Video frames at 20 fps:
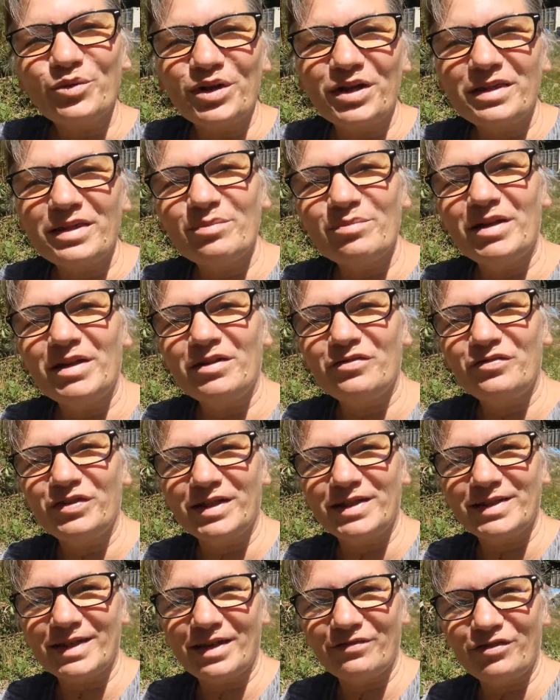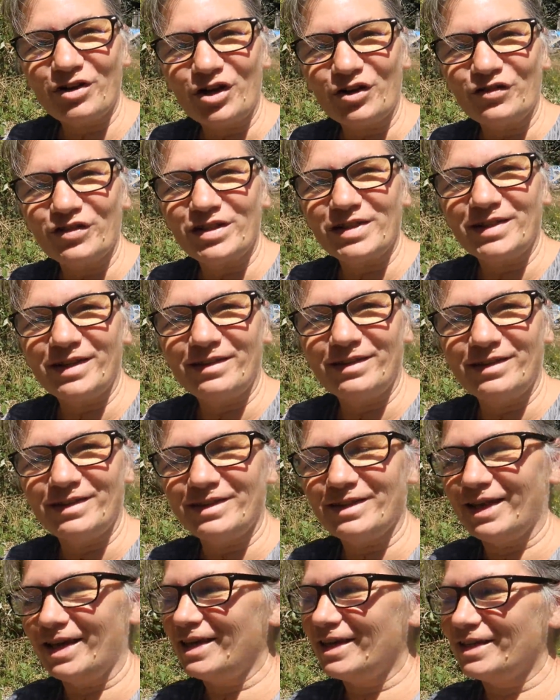One of the benefits of harvesting
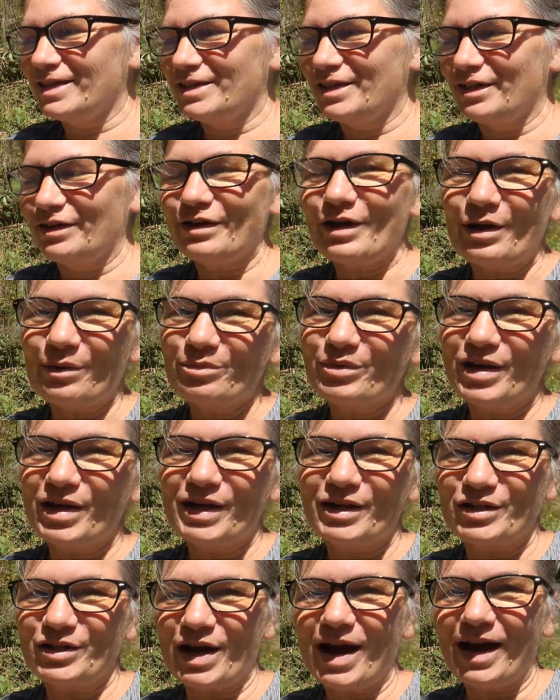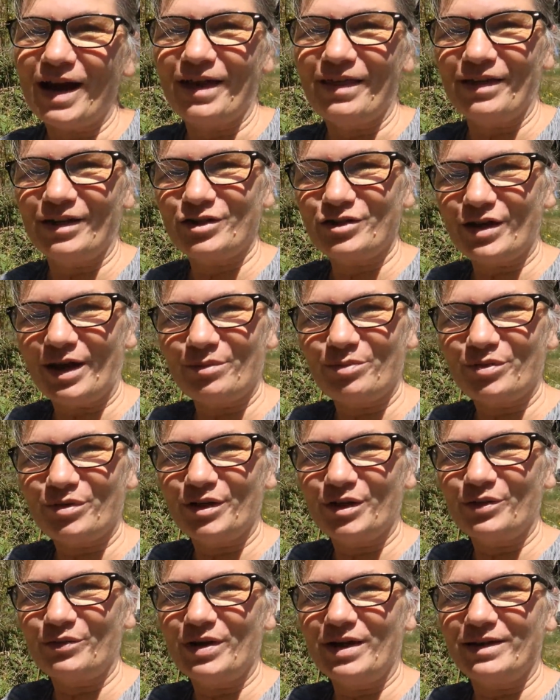these late is they're all pretty dry. They dried
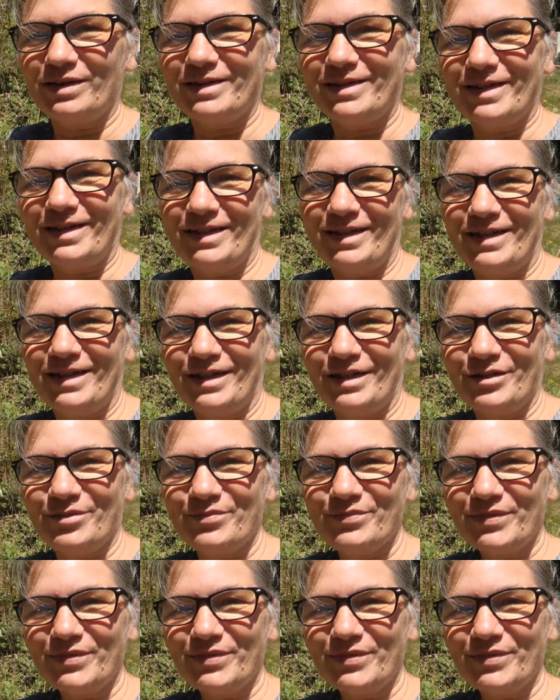pretty well sitting here.